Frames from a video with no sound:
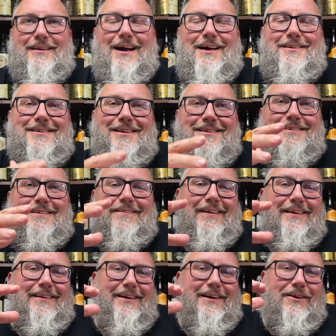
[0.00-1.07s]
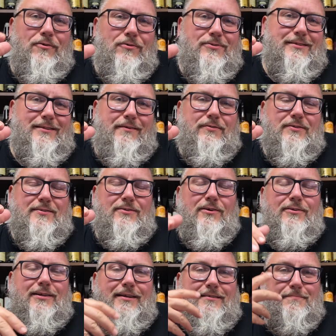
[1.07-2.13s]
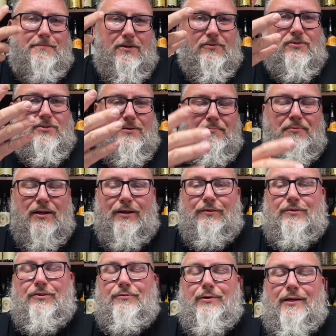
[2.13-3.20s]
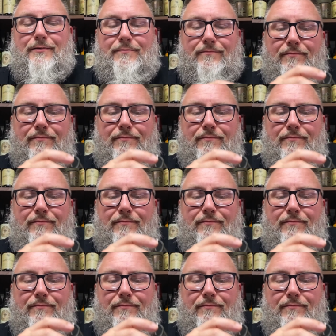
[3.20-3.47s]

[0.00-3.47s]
not necessarily like gose level saltiness, but there's something to it.